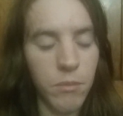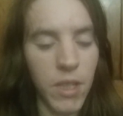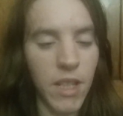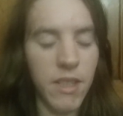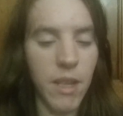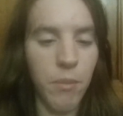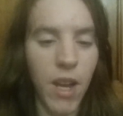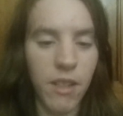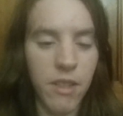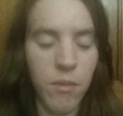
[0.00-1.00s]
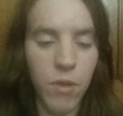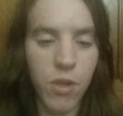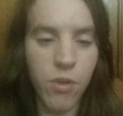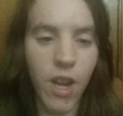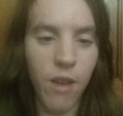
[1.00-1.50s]
because they practice
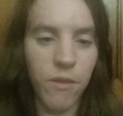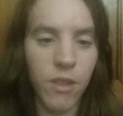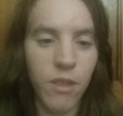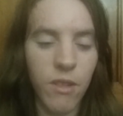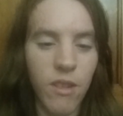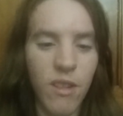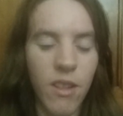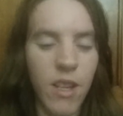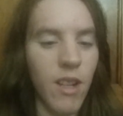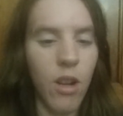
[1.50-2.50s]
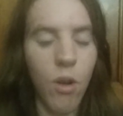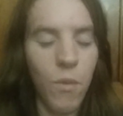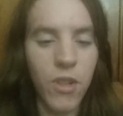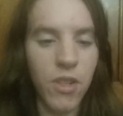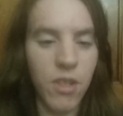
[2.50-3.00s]
witchcraft. Not all
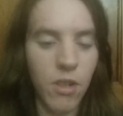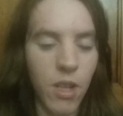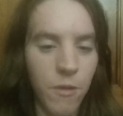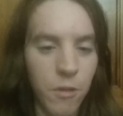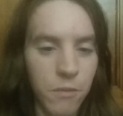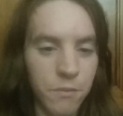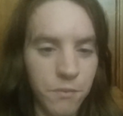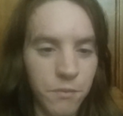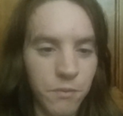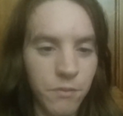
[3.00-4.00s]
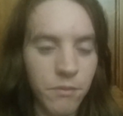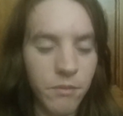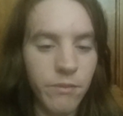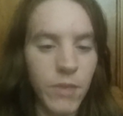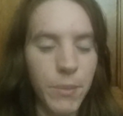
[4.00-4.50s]
witches are evil.
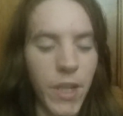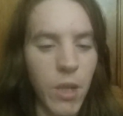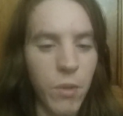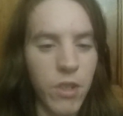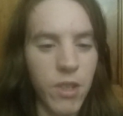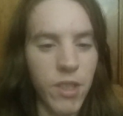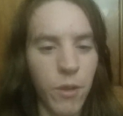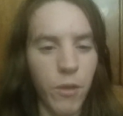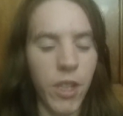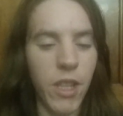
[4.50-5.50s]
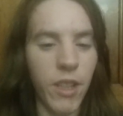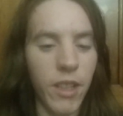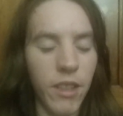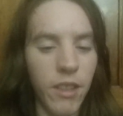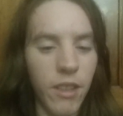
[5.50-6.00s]
Many witches are for
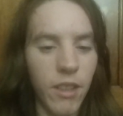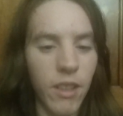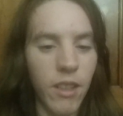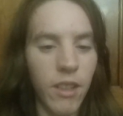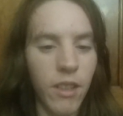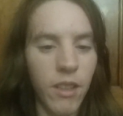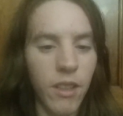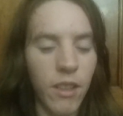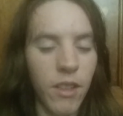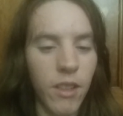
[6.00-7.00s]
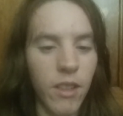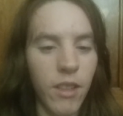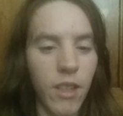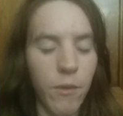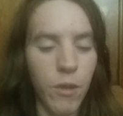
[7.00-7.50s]
healing
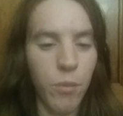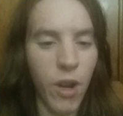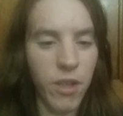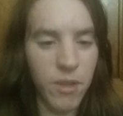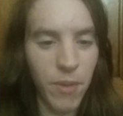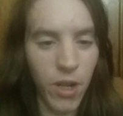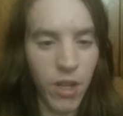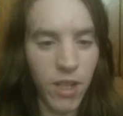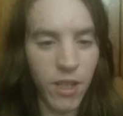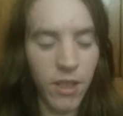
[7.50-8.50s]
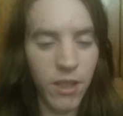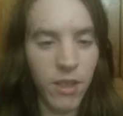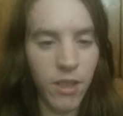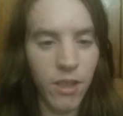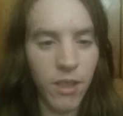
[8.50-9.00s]
and for prosperity,
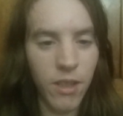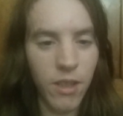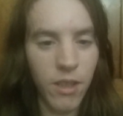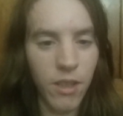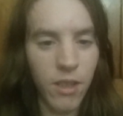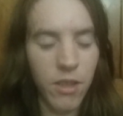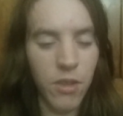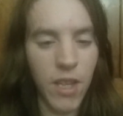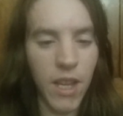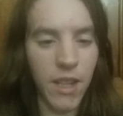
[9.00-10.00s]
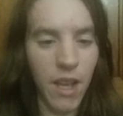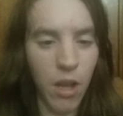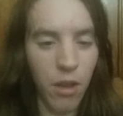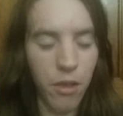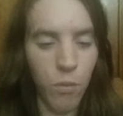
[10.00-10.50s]
to gain
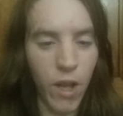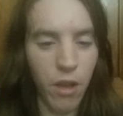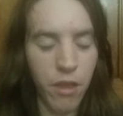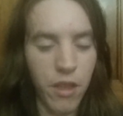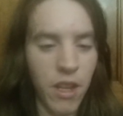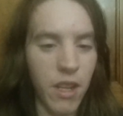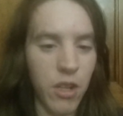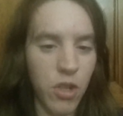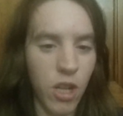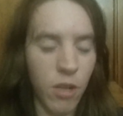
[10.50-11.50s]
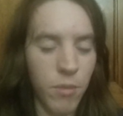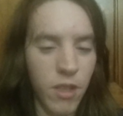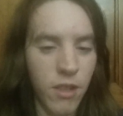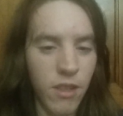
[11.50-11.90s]
health, wealth, and a job,